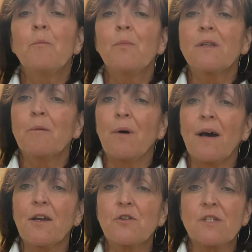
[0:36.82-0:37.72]
but the
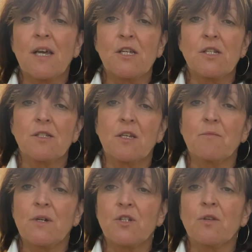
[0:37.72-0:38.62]
buyer's agent's
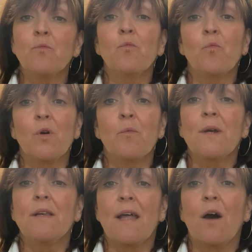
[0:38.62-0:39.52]
commission will
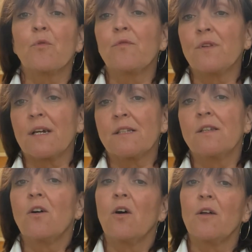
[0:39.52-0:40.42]
be now
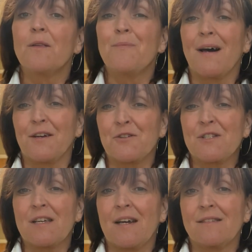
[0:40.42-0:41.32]
reflected on the
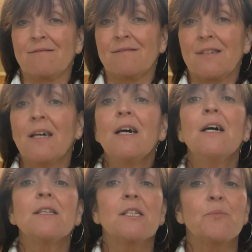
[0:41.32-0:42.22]
buyer's side.
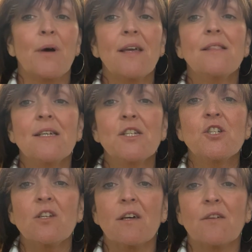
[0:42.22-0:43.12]
Despite this
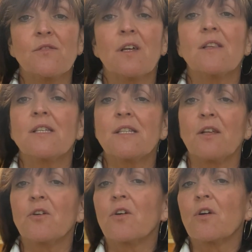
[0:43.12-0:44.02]
shift, the
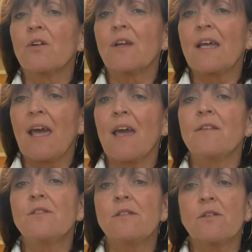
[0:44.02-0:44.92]
seller
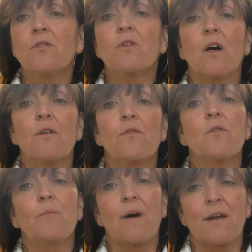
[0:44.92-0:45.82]
can still cover
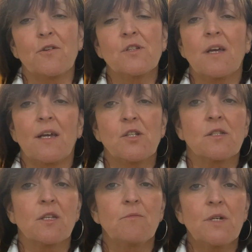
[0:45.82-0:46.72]
the buyer's
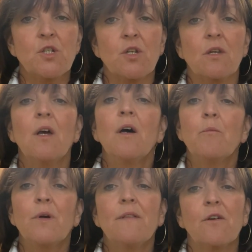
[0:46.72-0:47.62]
agent's commission,
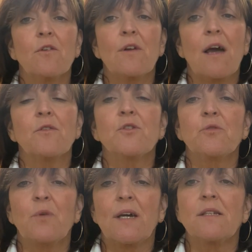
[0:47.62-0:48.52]
but there are now
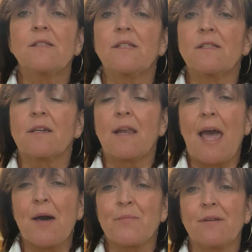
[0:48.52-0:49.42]
two ways this can
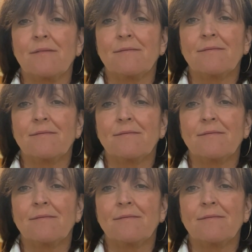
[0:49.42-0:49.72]
happen.